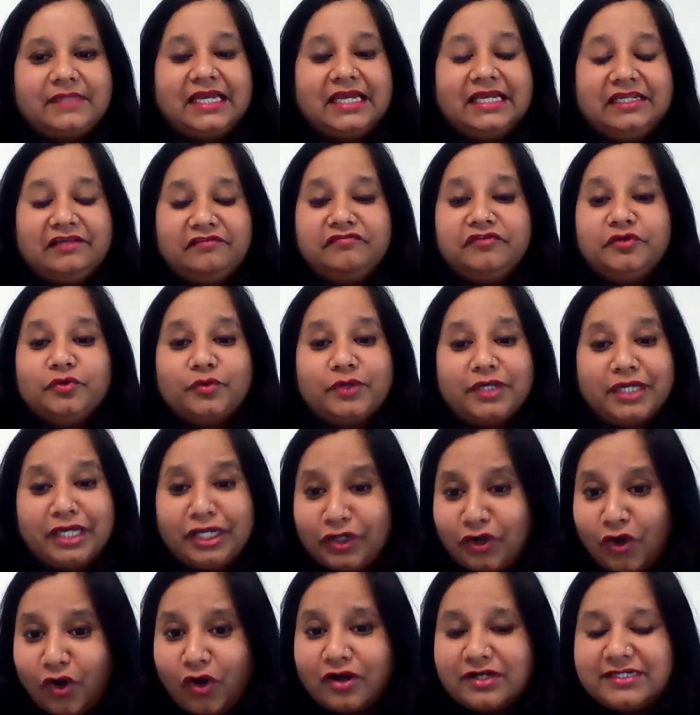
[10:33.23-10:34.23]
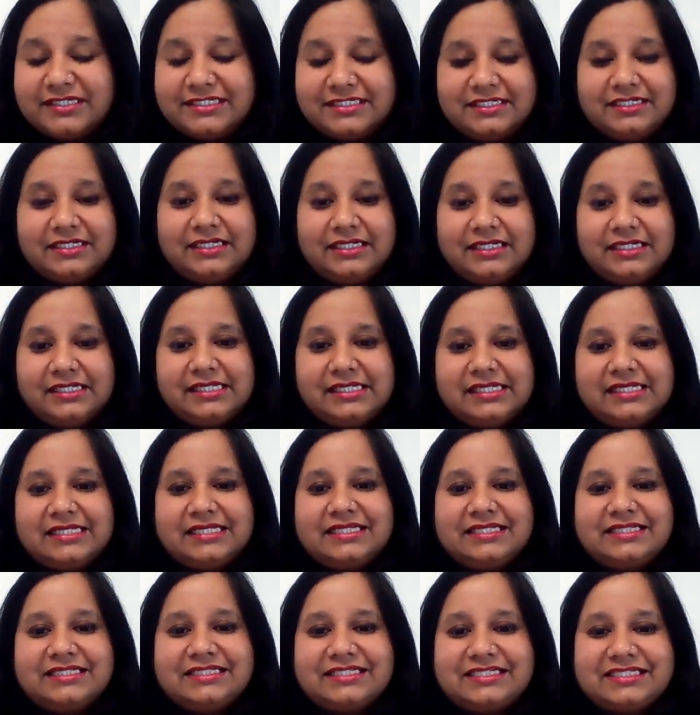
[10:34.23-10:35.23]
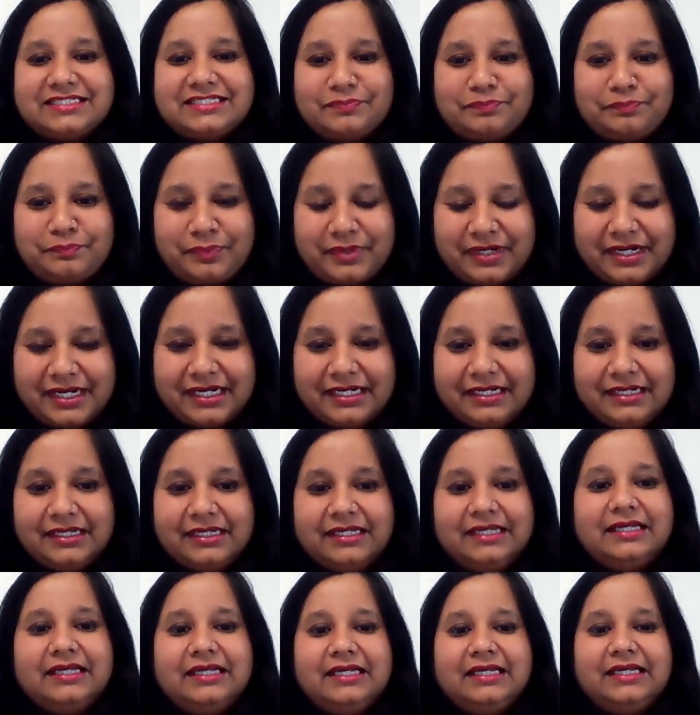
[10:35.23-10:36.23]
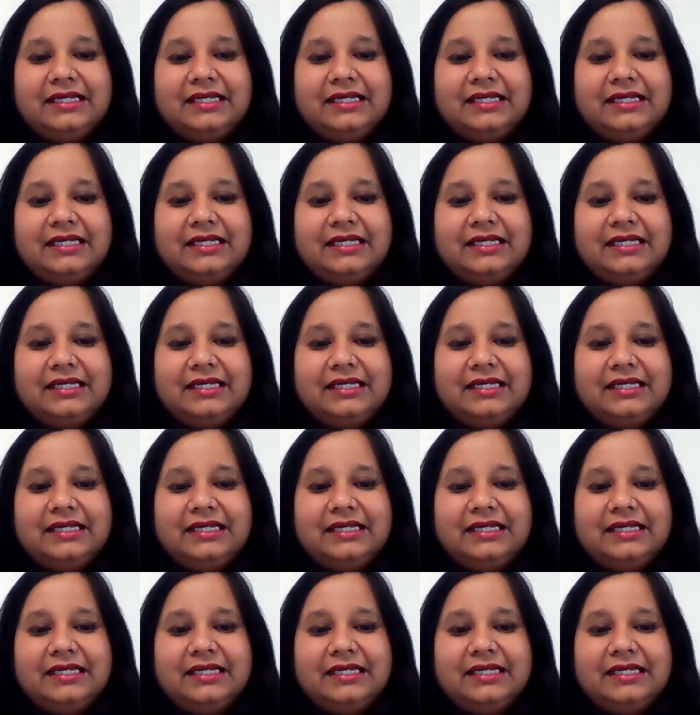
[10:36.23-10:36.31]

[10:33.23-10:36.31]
That if you cannot spread